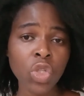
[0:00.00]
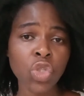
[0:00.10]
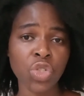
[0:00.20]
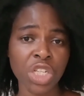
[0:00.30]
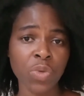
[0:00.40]

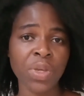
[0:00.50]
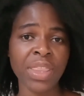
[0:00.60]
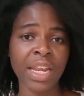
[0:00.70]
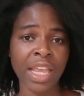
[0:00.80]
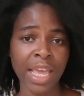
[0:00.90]
to deal with,
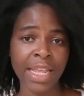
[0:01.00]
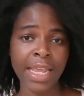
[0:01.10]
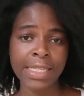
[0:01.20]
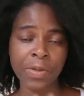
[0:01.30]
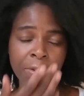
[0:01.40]
and
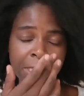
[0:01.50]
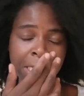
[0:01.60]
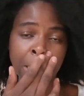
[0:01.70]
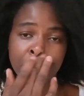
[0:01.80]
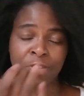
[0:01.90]
as a
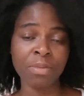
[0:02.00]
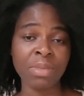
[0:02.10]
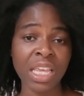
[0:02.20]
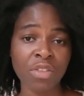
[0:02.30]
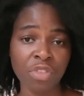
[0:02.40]
result from
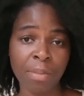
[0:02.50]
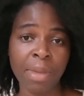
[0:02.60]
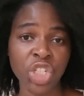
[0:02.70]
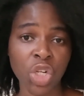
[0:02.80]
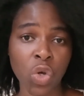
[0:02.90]
the
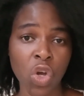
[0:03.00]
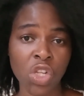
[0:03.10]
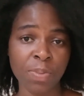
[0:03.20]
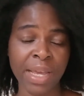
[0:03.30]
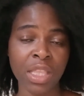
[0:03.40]
inflammation
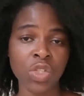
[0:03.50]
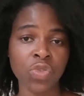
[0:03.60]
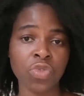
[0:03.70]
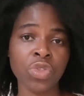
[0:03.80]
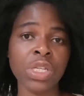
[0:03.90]
caused by these
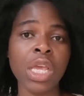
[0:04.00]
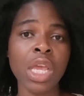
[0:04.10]
foods